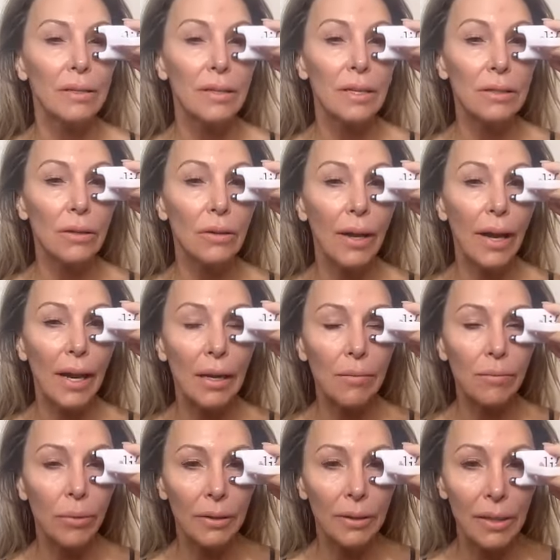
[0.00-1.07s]
So let's go ahead
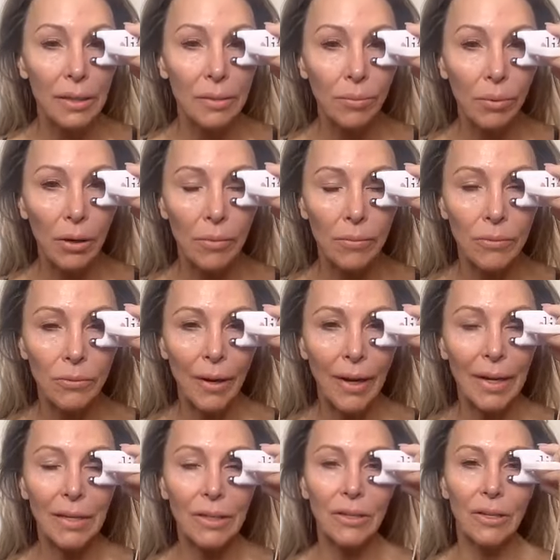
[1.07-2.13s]
and put these probes
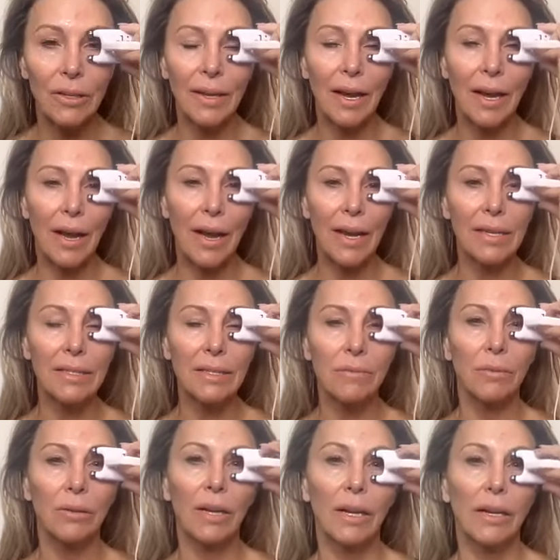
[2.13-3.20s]
right into the eyes,
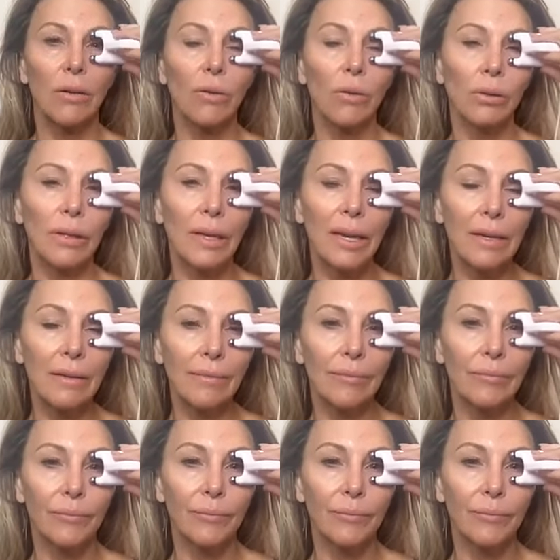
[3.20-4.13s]
and we're kind of holding.